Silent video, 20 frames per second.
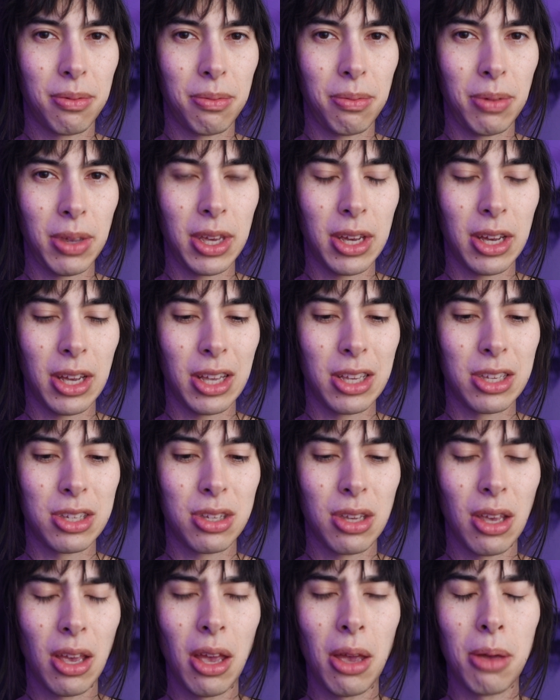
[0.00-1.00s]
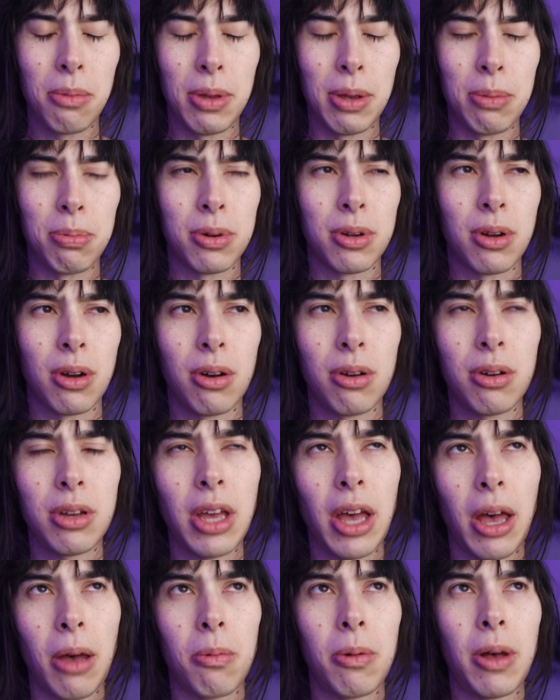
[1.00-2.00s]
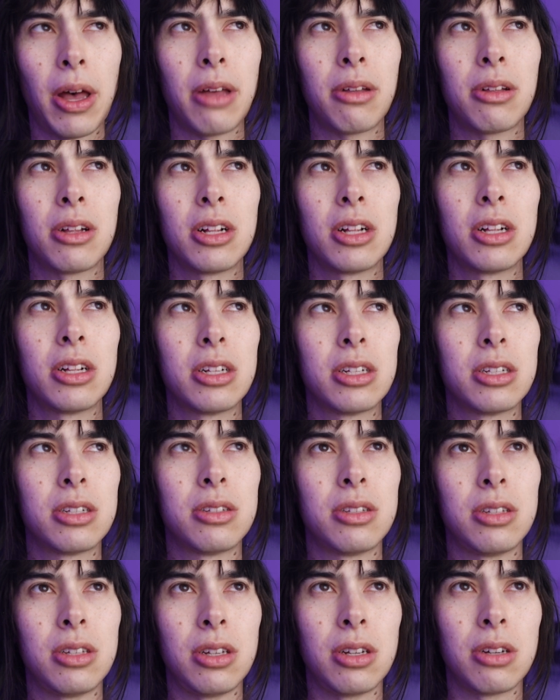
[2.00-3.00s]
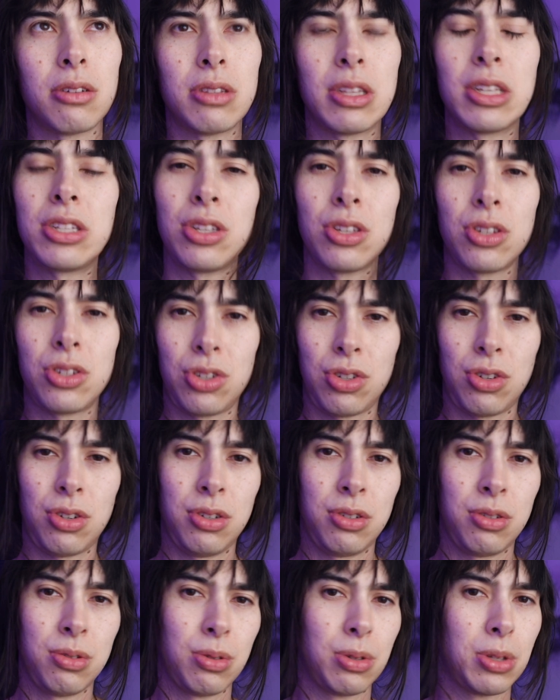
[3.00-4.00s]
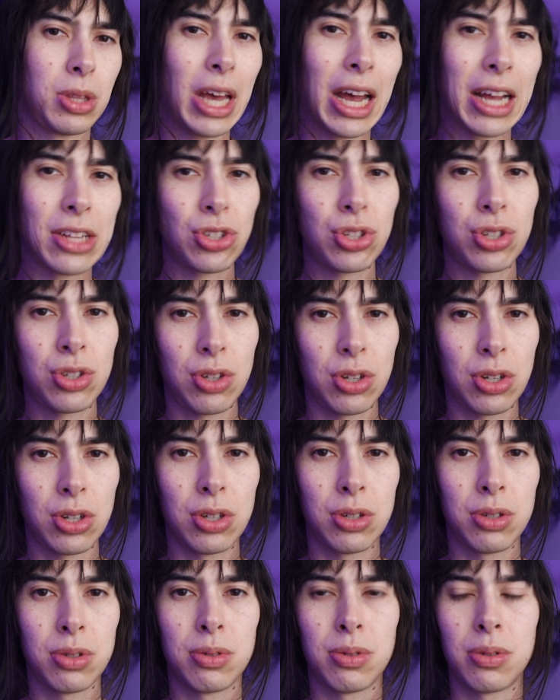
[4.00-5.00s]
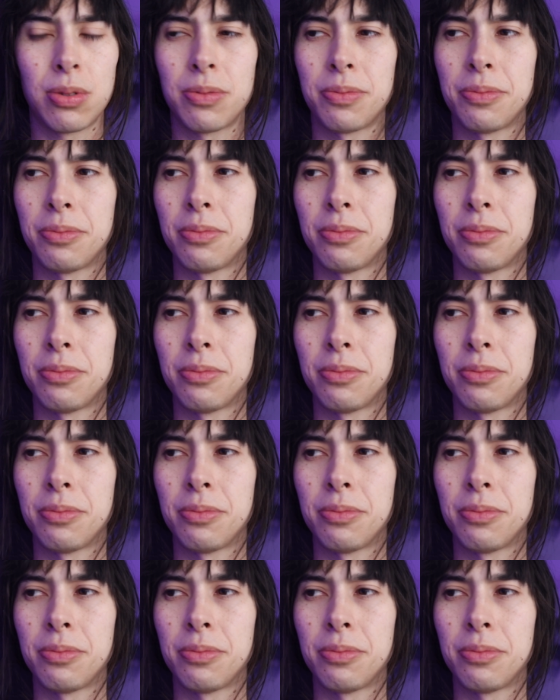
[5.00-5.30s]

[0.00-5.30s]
because people go, oh yeah, well, you know, this is true or that's true.